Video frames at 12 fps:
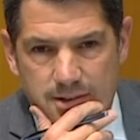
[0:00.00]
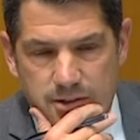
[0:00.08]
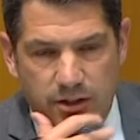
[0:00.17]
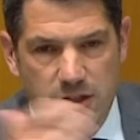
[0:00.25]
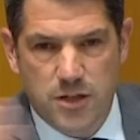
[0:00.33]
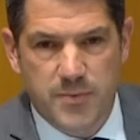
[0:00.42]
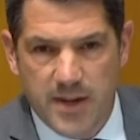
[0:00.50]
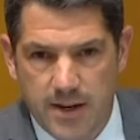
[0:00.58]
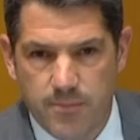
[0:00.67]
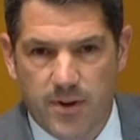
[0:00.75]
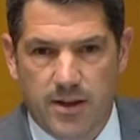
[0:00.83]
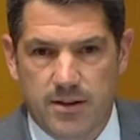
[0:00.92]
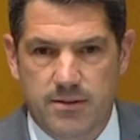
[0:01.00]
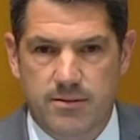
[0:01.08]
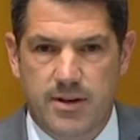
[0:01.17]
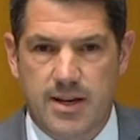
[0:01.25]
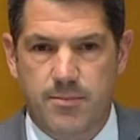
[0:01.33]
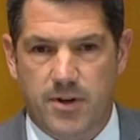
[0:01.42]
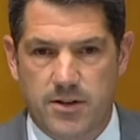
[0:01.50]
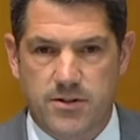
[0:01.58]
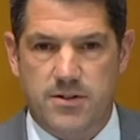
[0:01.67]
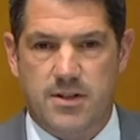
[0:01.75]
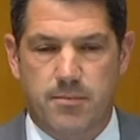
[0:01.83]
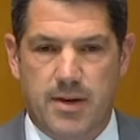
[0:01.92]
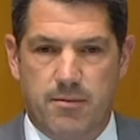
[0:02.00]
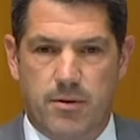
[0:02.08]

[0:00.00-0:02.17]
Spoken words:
So it could just be anybody. Anybody's just going to be able to...